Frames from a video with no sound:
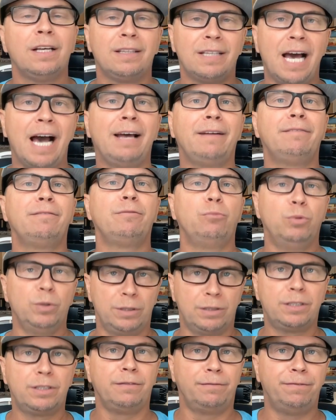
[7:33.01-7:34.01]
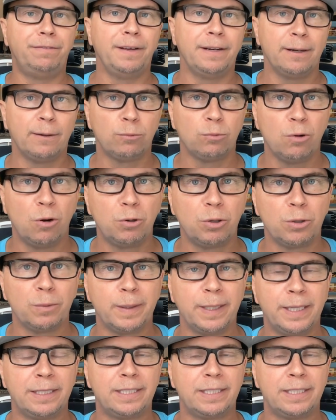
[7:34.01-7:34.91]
that would could fit a rotary